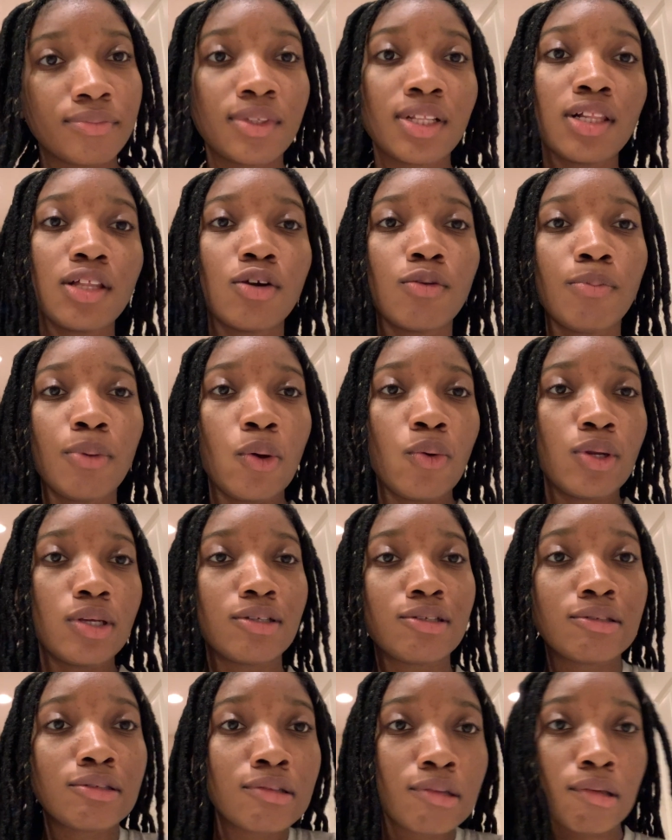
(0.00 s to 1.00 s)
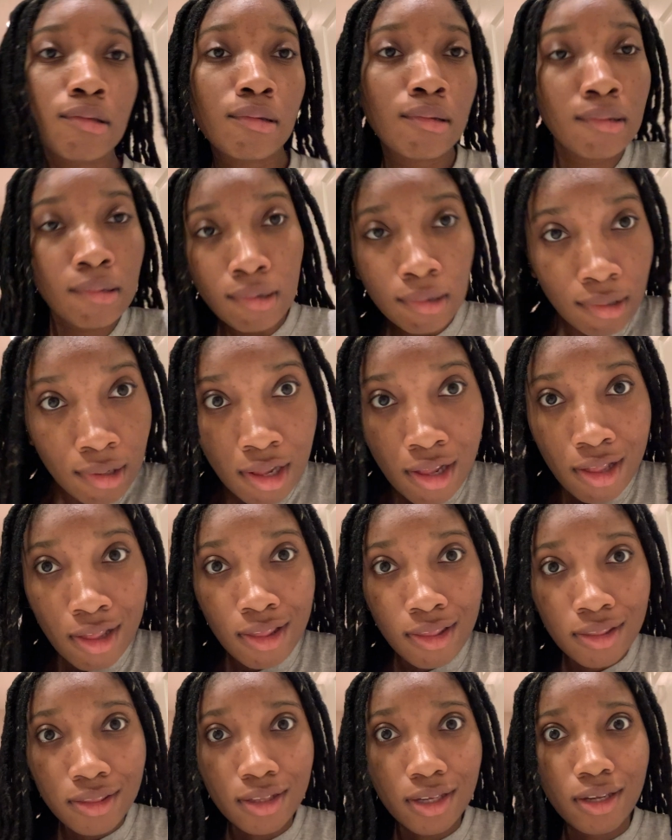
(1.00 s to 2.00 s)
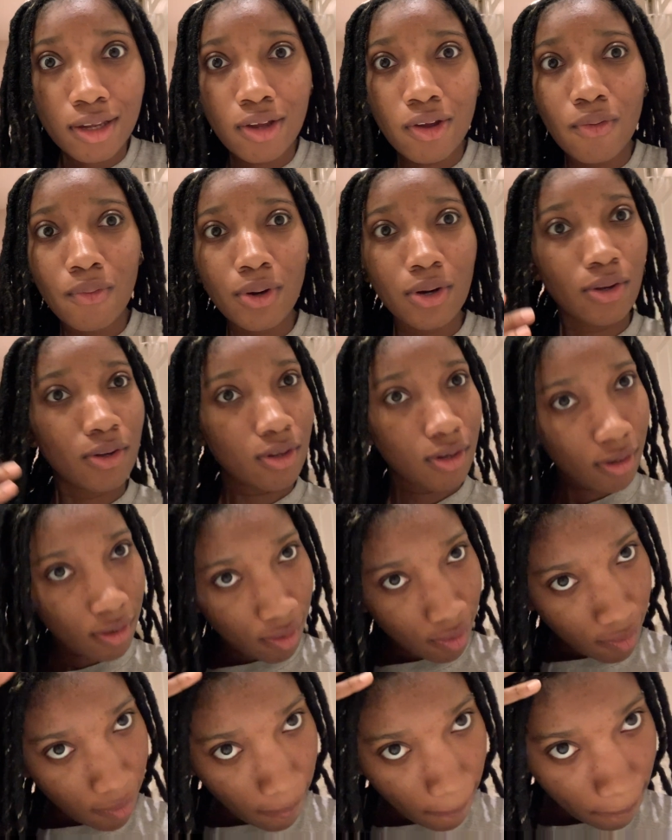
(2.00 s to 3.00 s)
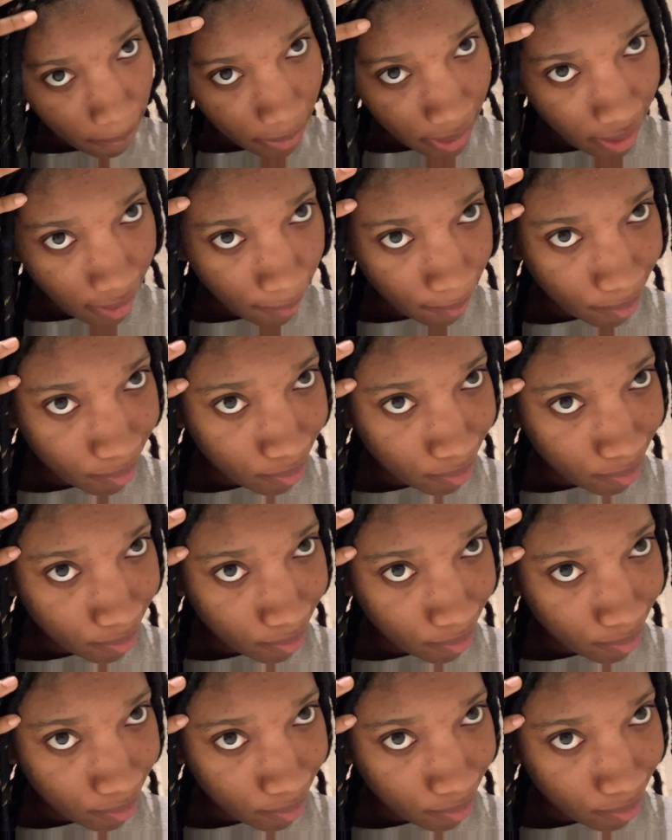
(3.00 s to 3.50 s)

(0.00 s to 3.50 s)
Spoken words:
Little bonus thing going on. But yeah,